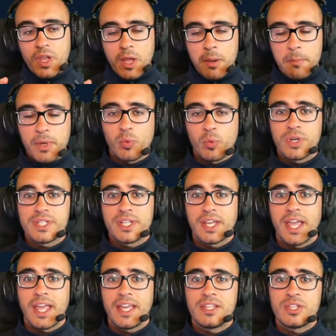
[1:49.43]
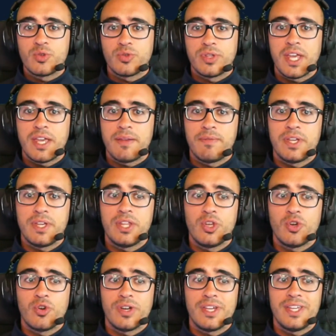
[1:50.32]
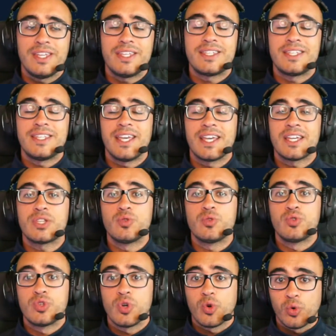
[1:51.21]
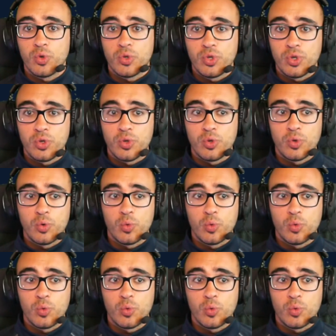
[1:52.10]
But once again, today's video is just to show you,